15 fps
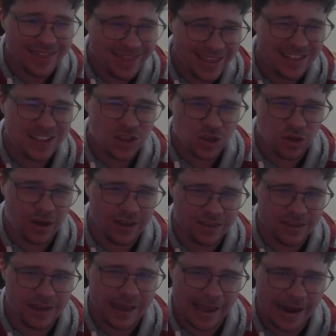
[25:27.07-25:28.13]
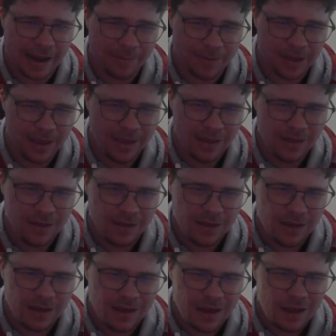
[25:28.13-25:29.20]
Giants can get up here.
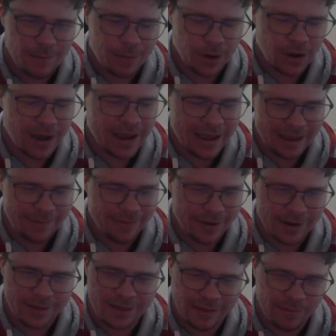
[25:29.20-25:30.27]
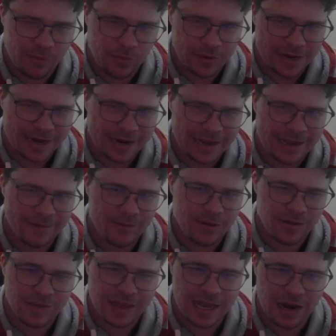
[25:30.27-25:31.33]
But I am going to tip Port Adelaide
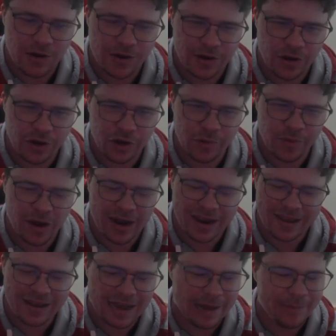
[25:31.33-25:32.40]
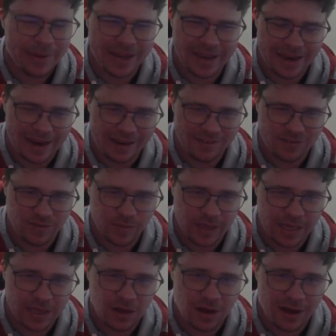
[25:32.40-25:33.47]
because they are at home. I can't pick against them
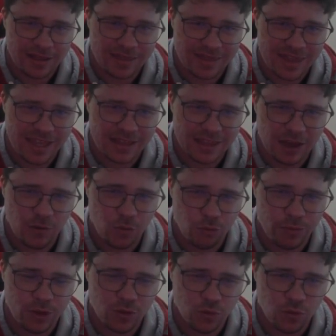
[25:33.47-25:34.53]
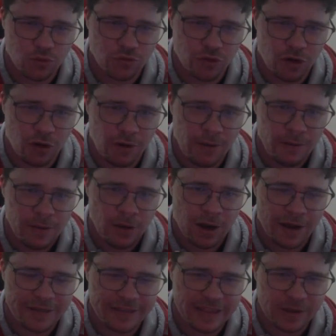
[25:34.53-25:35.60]
here. I think they will be too strong. I
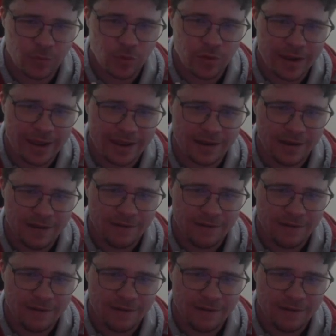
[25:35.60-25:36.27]
think they will get...